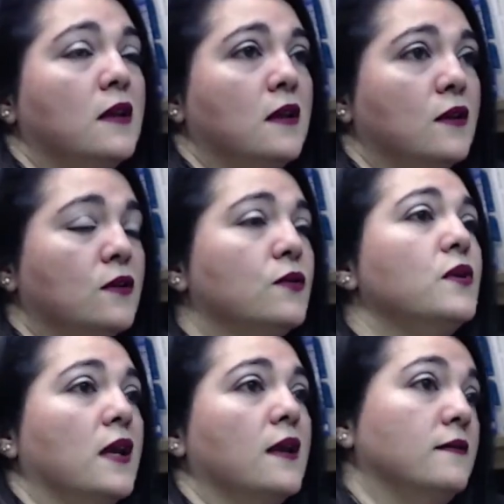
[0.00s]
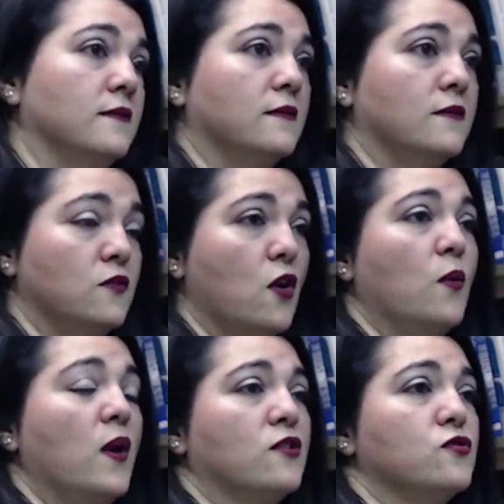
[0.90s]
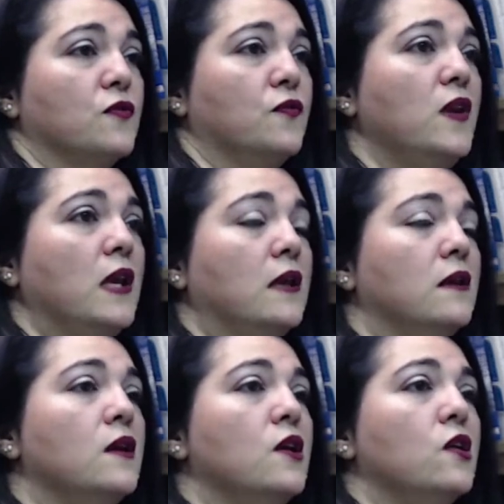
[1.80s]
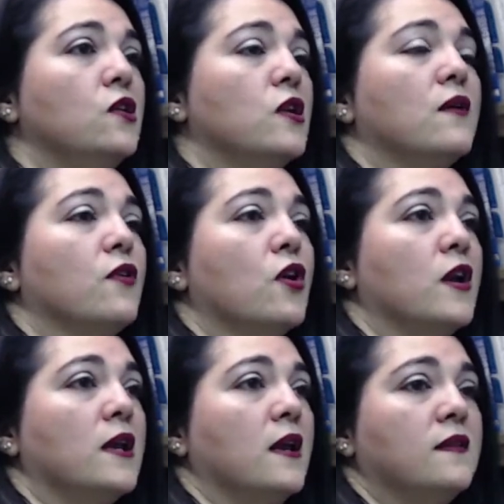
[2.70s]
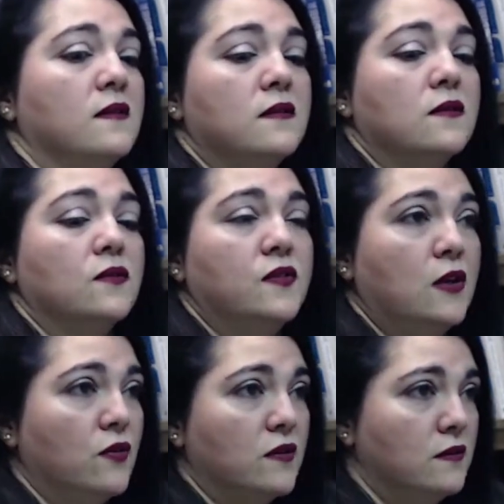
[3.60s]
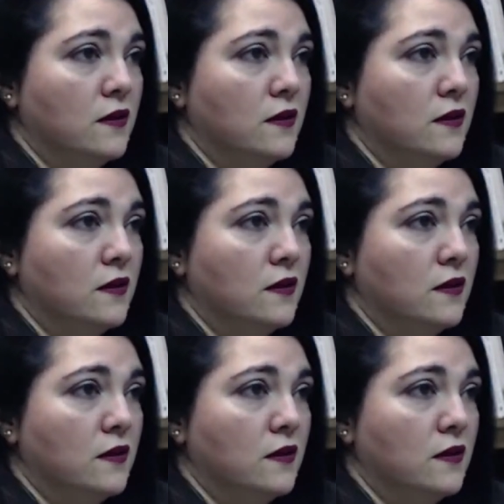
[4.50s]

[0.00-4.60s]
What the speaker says: including not extra fee, you're never going to get this little secret.